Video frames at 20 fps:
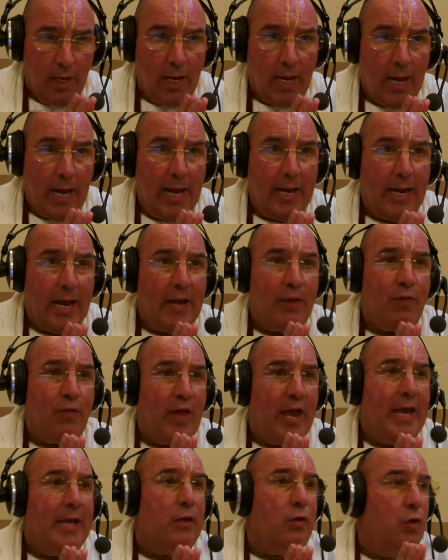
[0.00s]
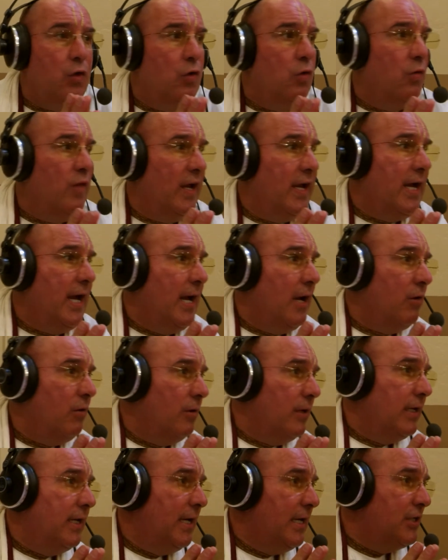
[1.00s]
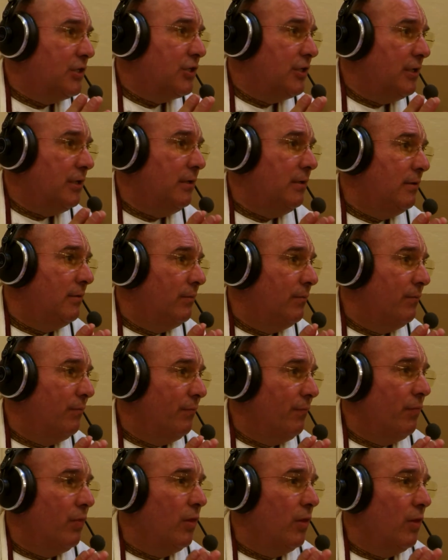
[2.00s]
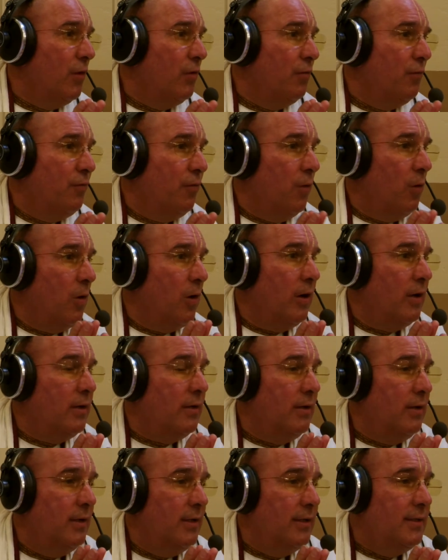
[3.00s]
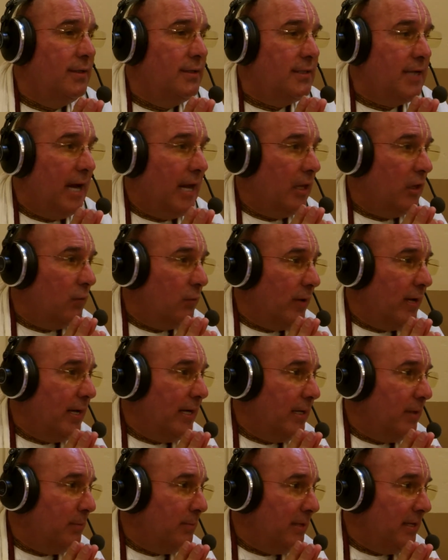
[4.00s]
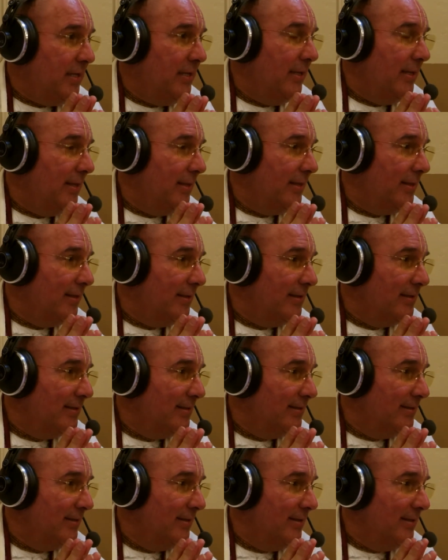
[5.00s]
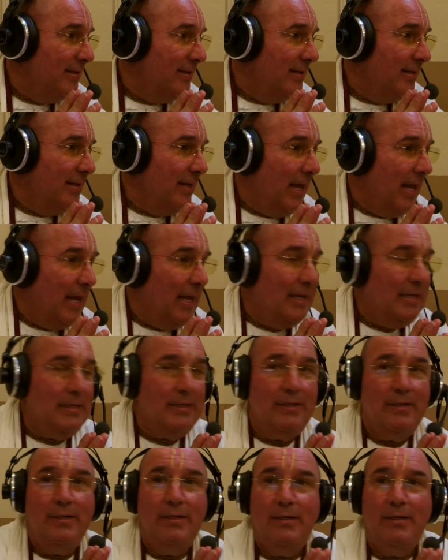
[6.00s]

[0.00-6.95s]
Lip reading: And I thank you, the congregation, for tolerating me and